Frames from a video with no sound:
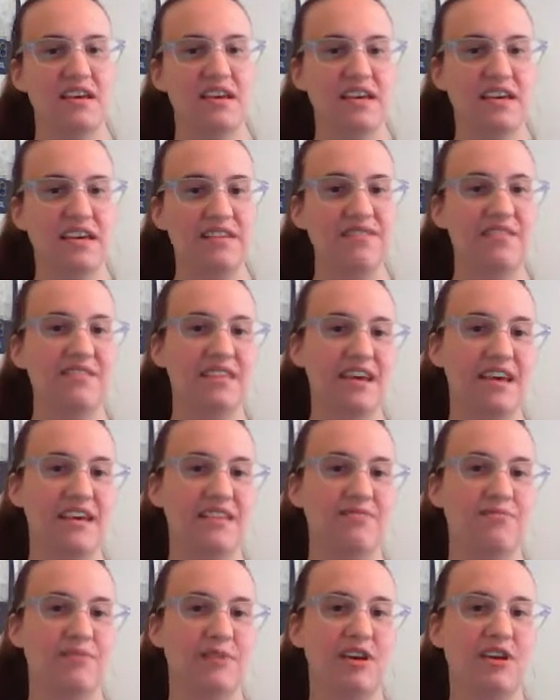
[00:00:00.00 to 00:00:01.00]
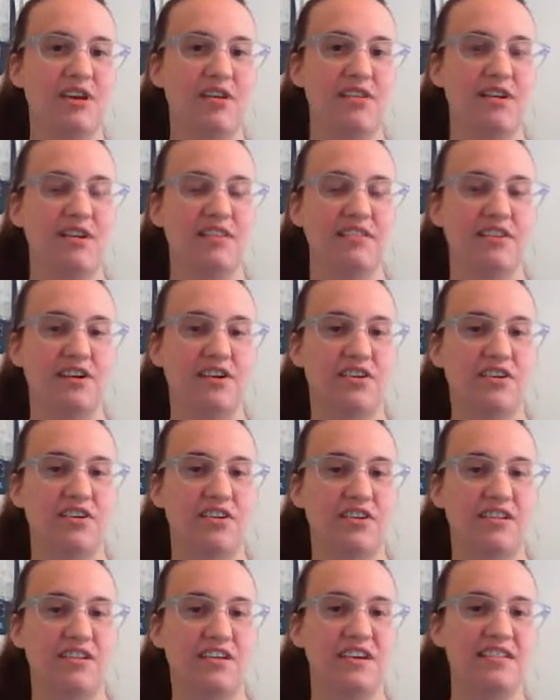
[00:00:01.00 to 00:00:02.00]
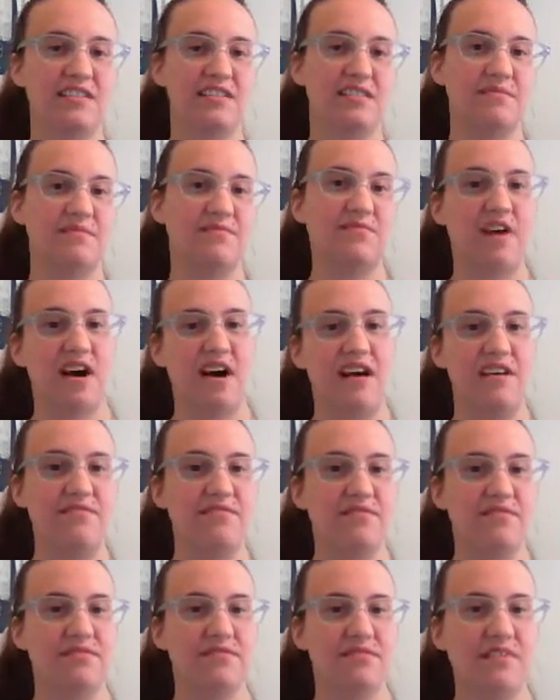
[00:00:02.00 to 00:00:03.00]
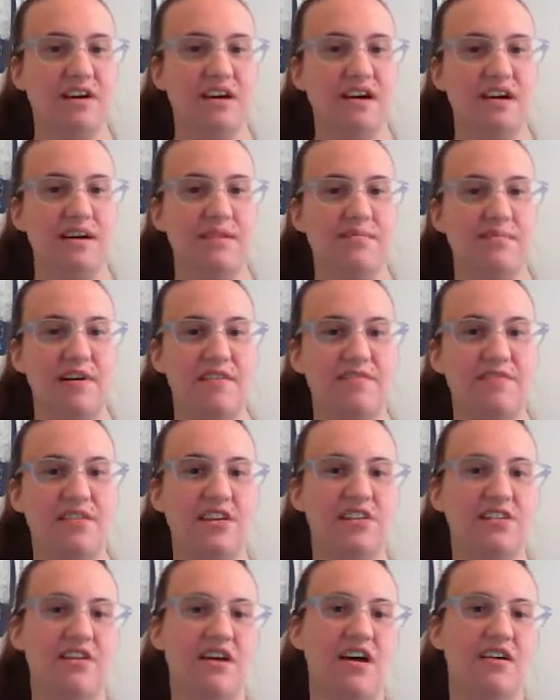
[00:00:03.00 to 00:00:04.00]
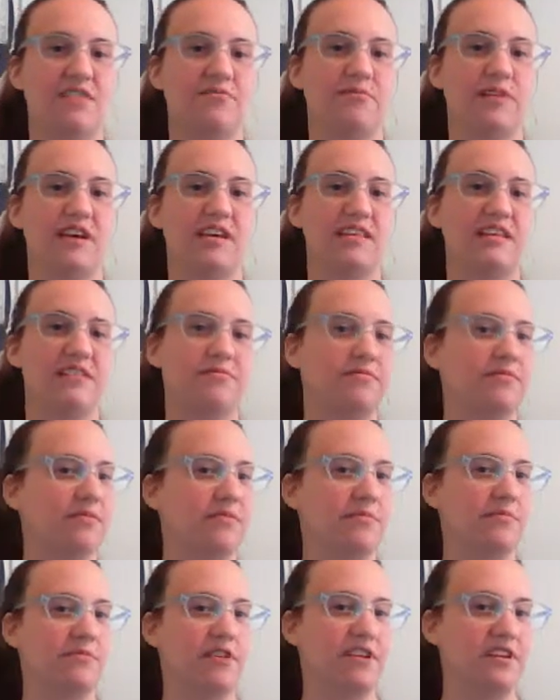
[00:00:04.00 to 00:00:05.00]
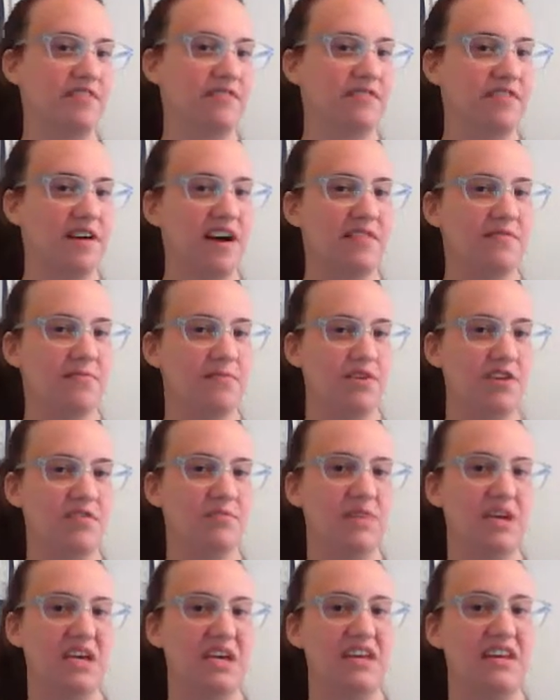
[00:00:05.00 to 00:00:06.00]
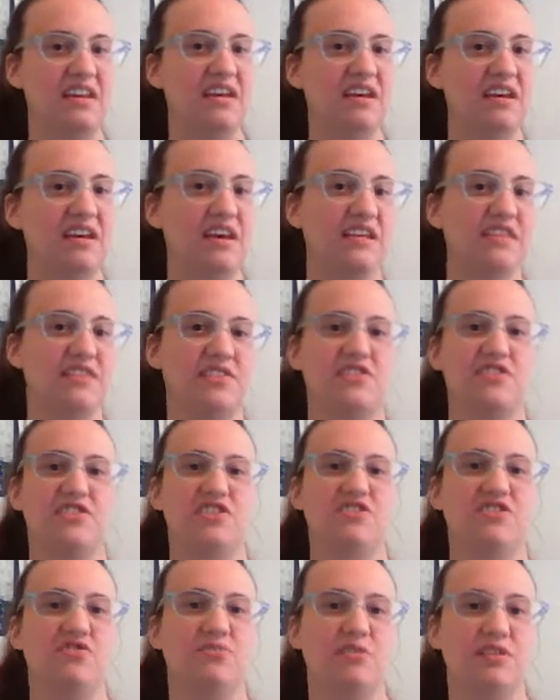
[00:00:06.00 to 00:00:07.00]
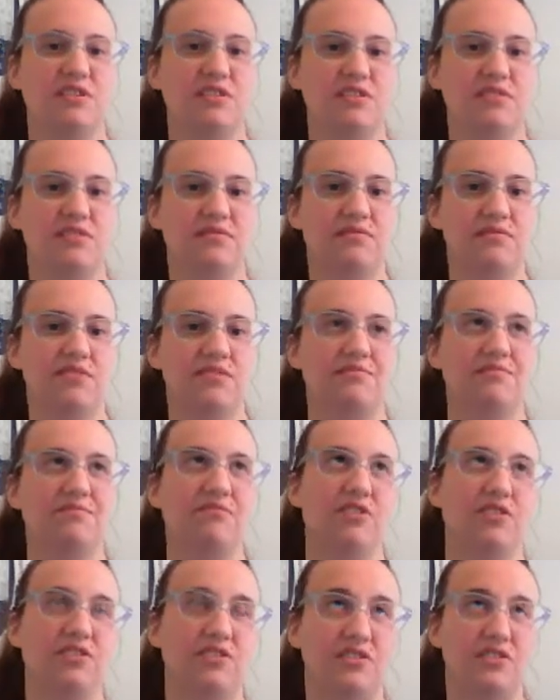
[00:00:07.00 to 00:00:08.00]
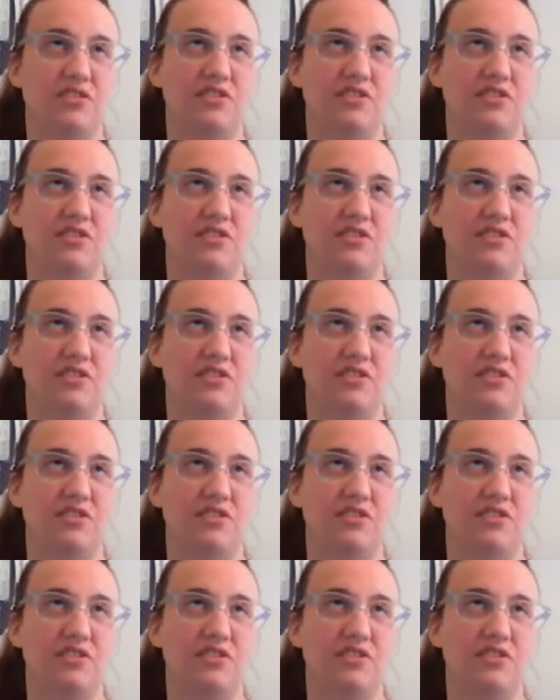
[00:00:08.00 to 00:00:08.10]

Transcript: Given that we are on the current DSM-5, I figure I'll rank it from 1 to 5. 1 being there's no real, well,